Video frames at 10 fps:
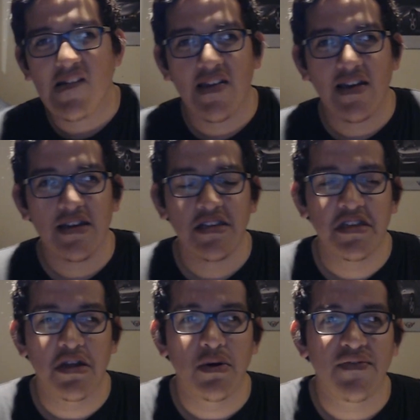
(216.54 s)

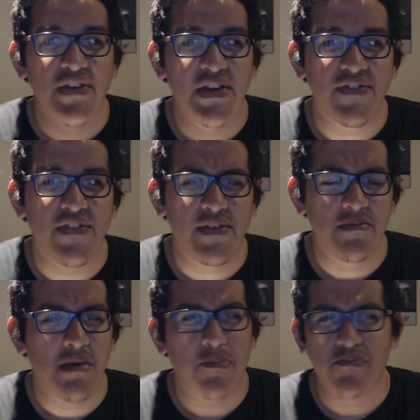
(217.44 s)
if
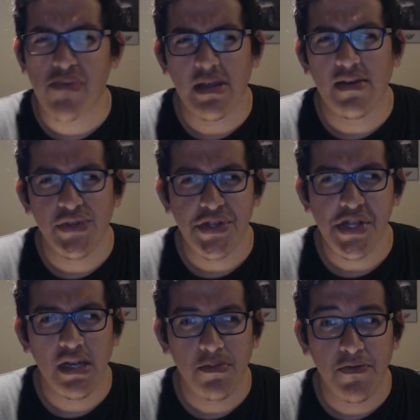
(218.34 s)
I probably haven't stated
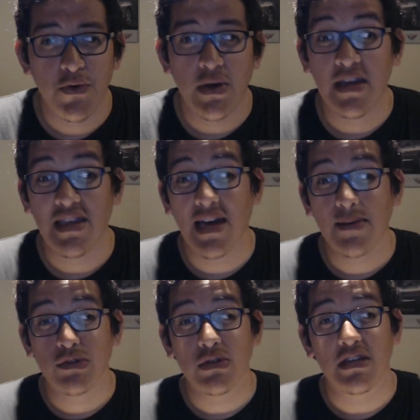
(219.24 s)
it before, I
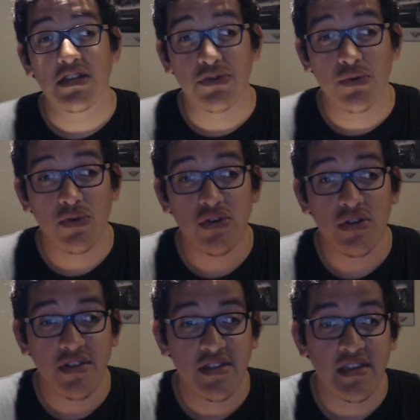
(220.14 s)
absolutely adore
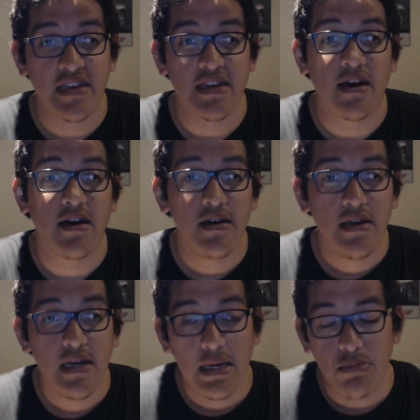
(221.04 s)
the
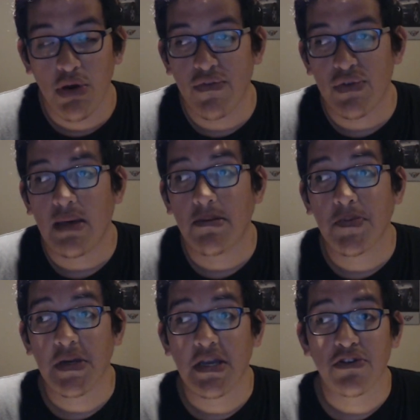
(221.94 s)
Marvel comic book
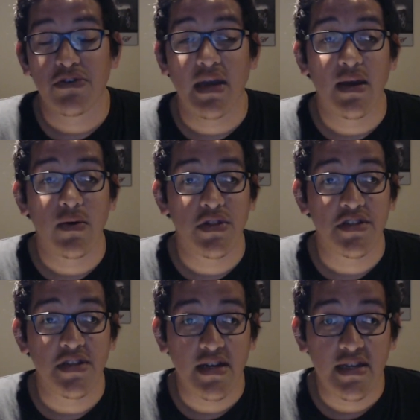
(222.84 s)
character Howard the
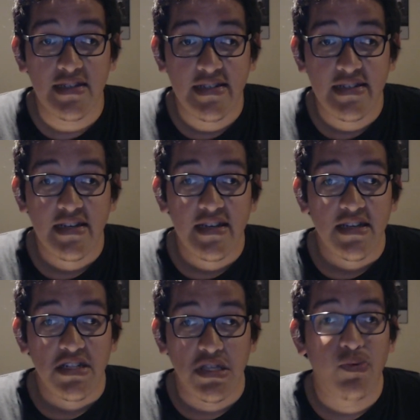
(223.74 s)
Duck, to
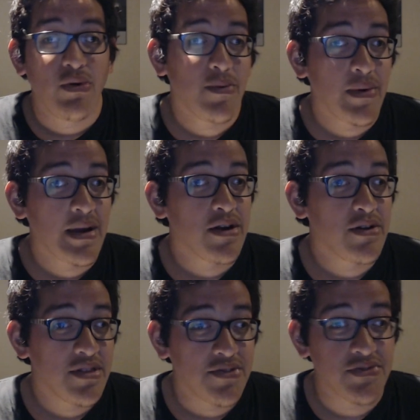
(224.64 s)
the point where
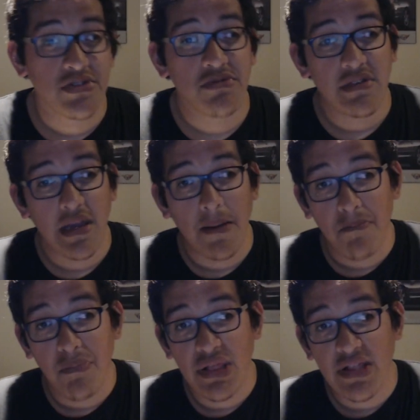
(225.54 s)
there's literally a
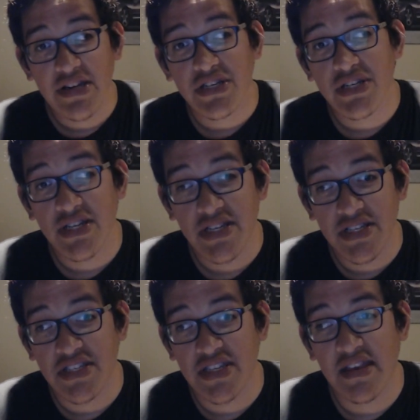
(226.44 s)
plush
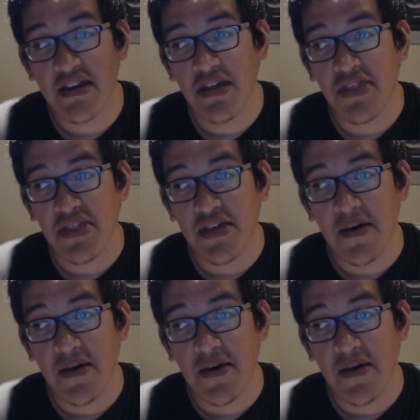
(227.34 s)
sitting on the